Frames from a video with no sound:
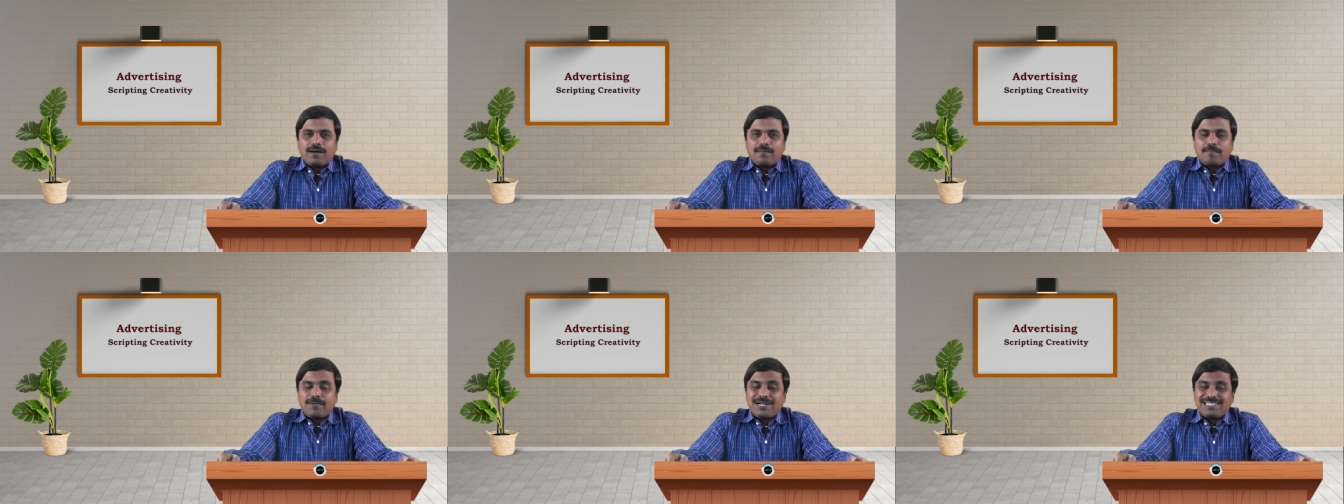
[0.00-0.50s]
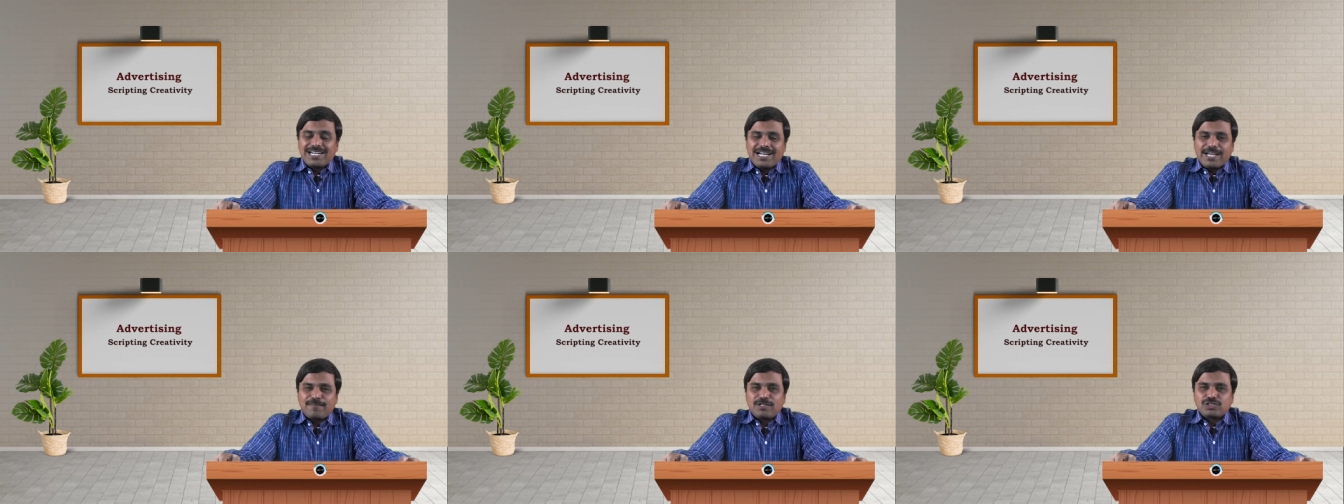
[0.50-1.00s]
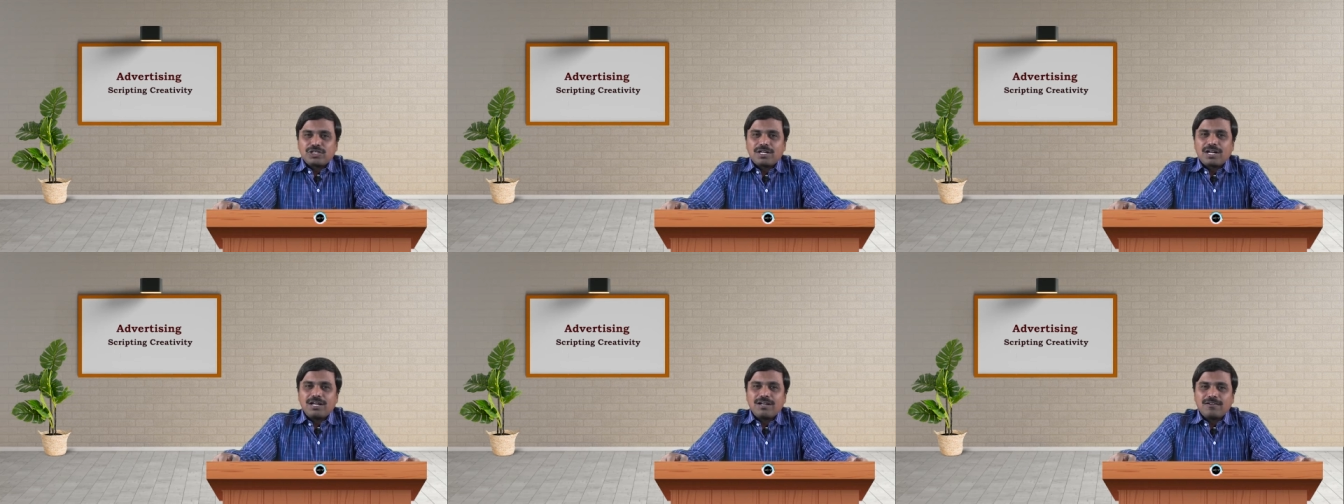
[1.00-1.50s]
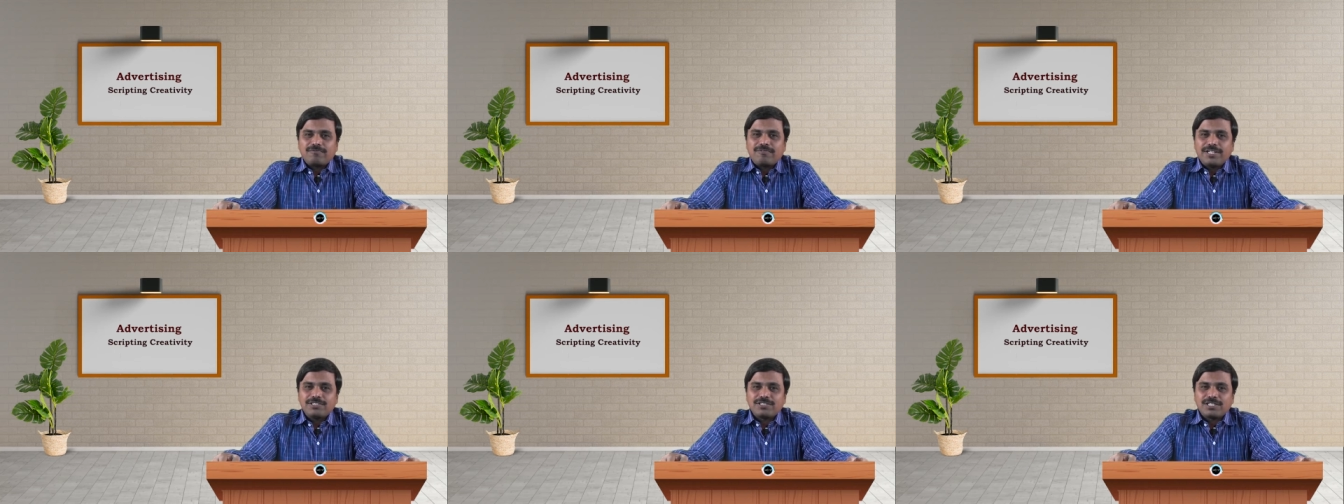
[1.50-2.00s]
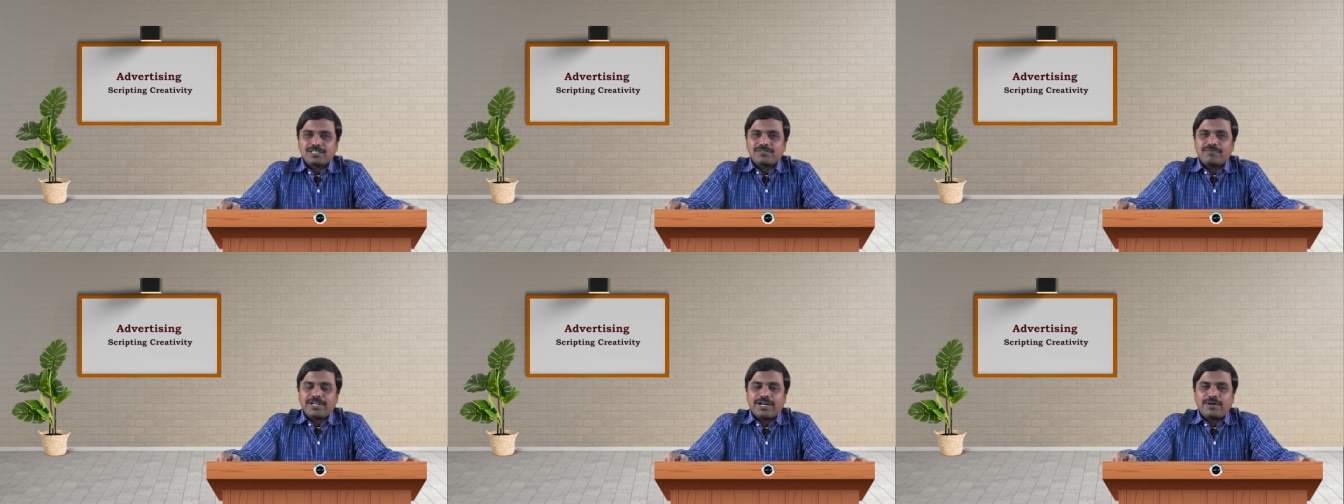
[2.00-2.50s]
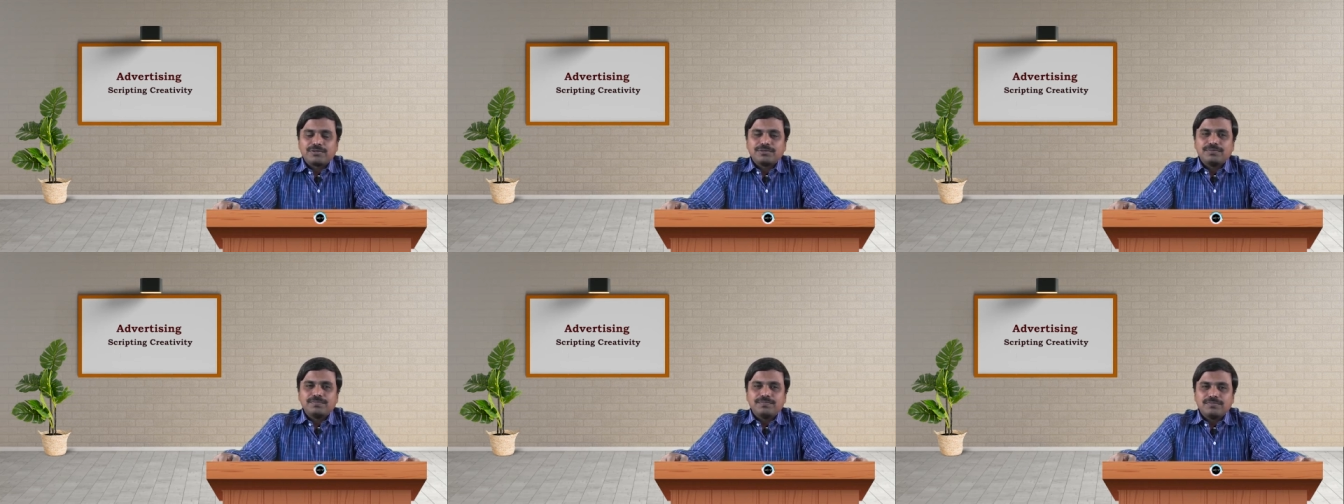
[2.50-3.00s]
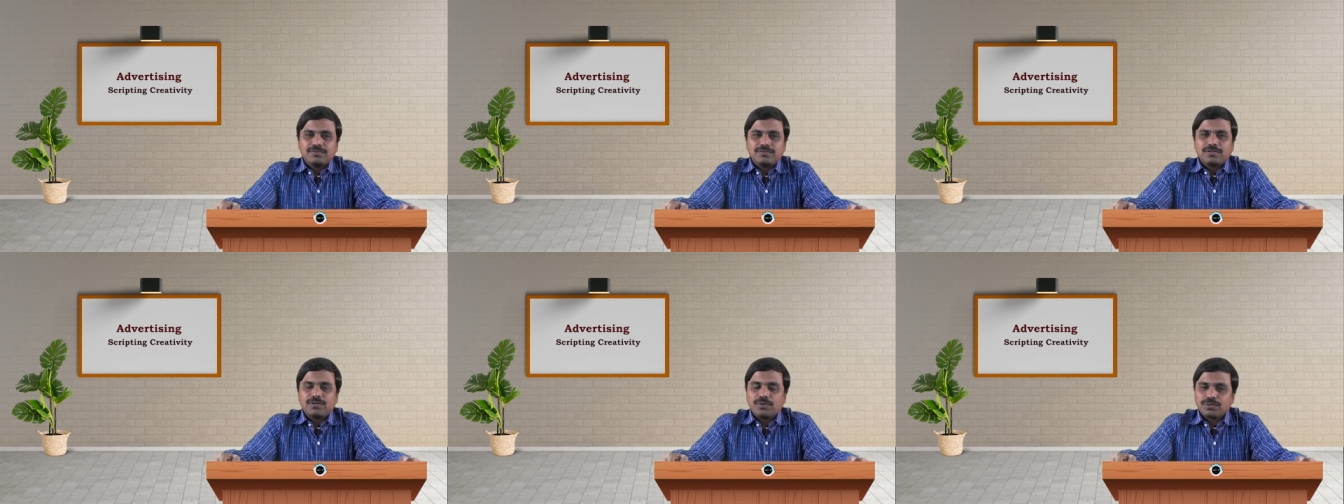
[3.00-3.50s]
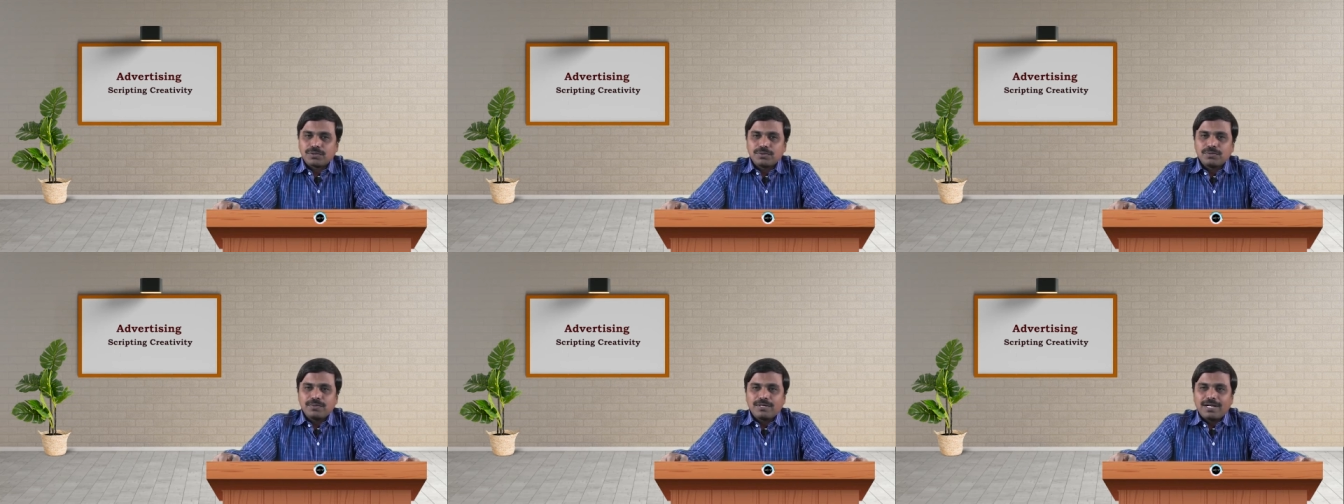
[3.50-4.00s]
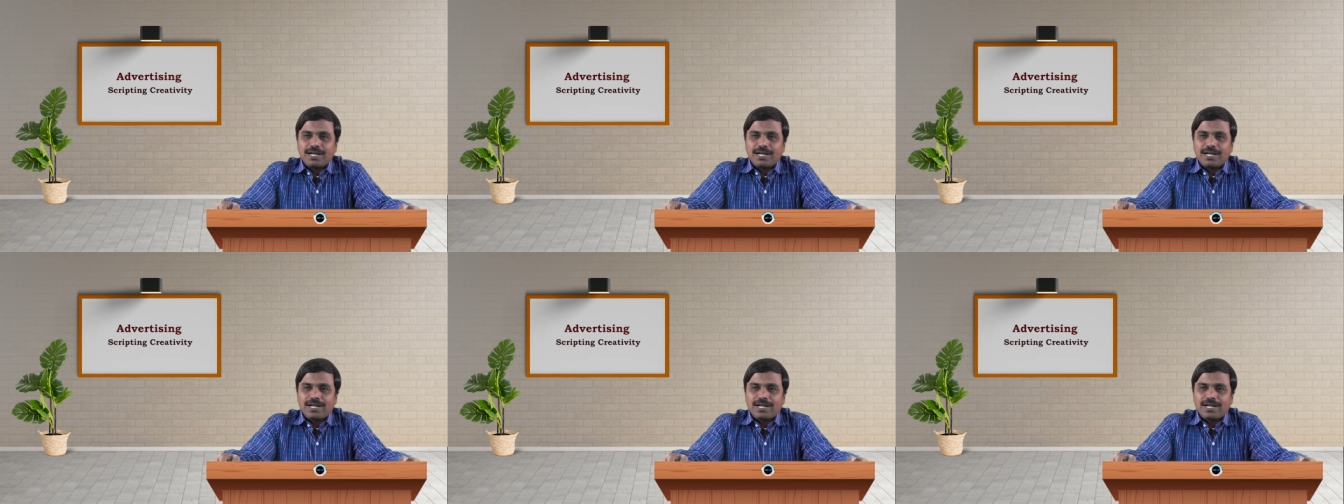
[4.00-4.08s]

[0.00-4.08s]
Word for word: Multidimensional features we have to go through,